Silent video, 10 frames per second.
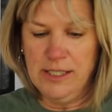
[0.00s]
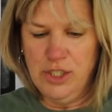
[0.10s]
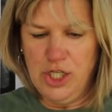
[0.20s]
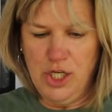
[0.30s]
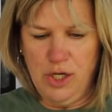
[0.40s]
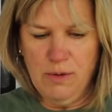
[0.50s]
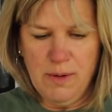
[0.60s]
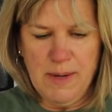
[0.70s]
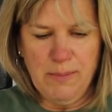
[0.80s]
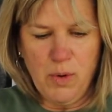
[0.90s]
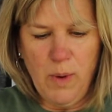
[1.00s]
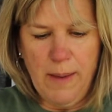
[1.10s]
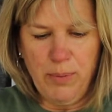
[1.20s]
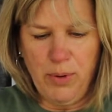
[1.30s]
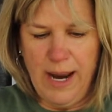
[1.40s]
Do you remember
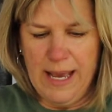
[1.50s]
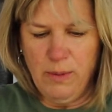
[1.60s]
what prey